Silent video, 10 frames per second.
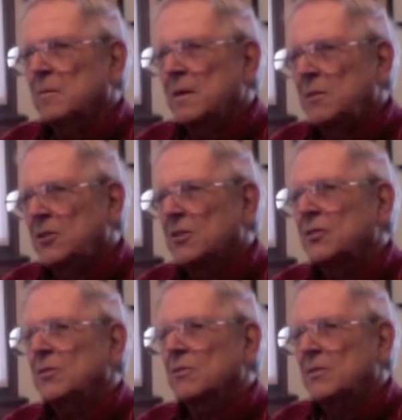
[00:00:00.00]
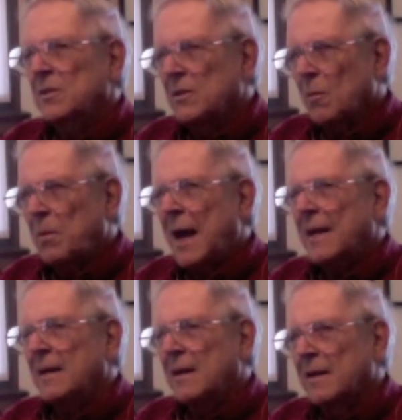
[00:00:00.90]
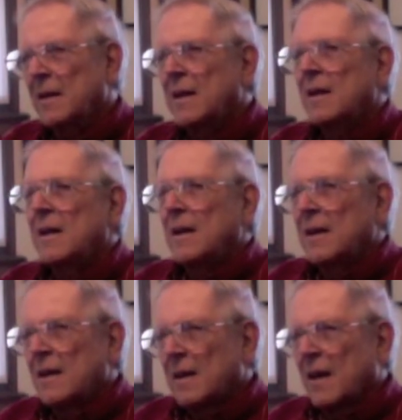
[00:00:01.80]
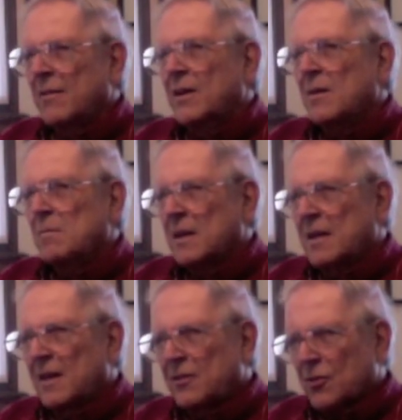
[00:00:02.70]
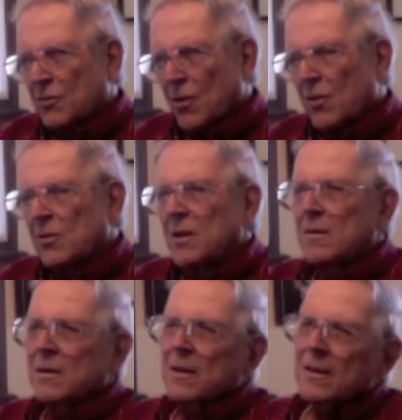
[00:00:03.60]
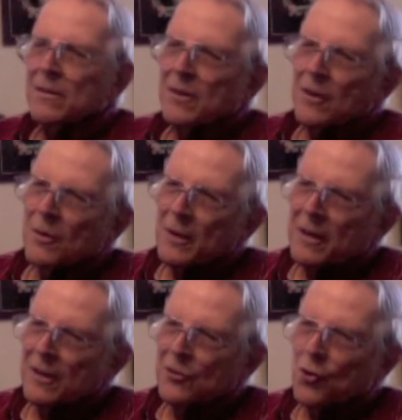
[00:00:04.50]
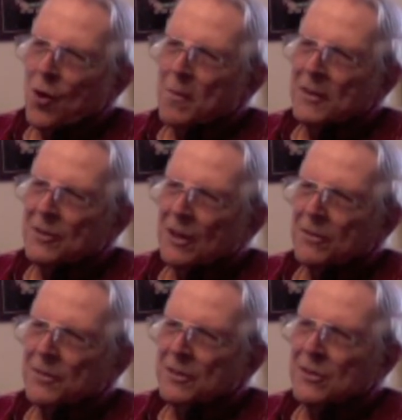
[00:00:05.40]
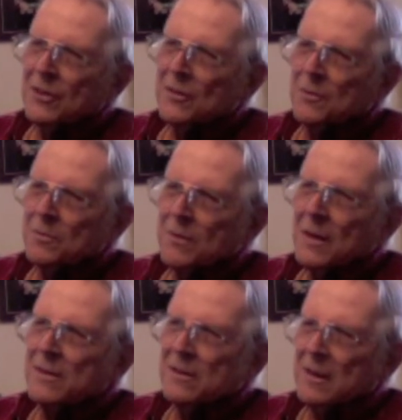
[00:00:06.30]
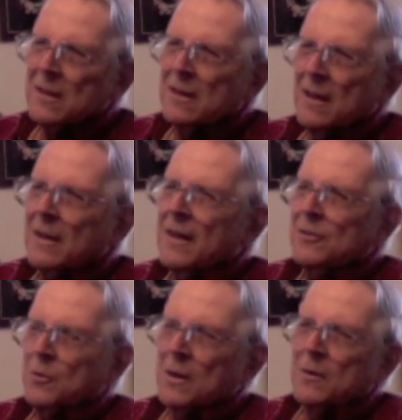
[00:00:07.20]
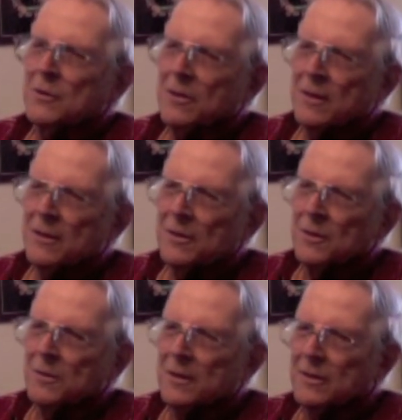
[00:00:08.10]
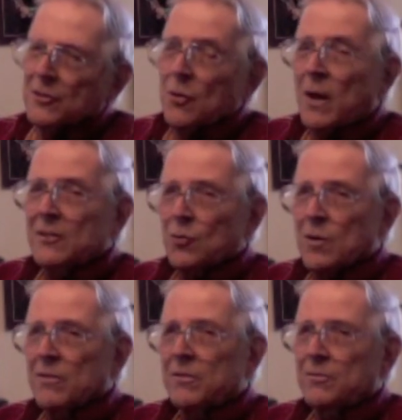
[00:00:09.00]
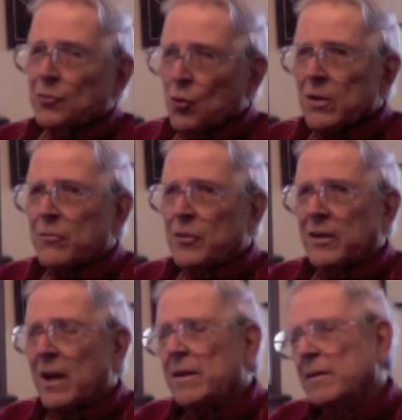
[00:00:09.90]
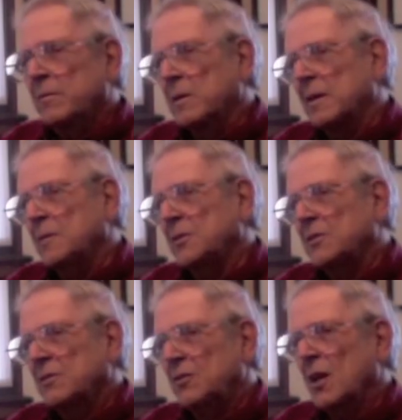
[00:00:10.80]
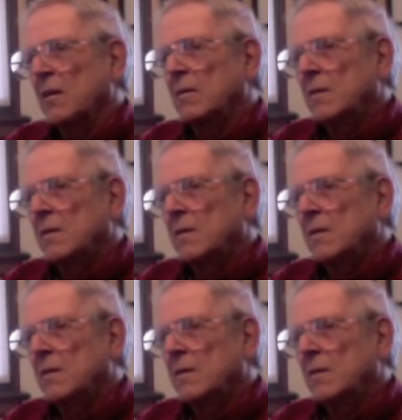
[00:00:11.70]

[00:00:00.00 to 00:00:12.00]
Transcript: Maybe just, you know, pack it in. I got my kids grown, and, you know, I can enjoy myself. And so I decided that that's what I was going to do. And so I sort of retired when I was young.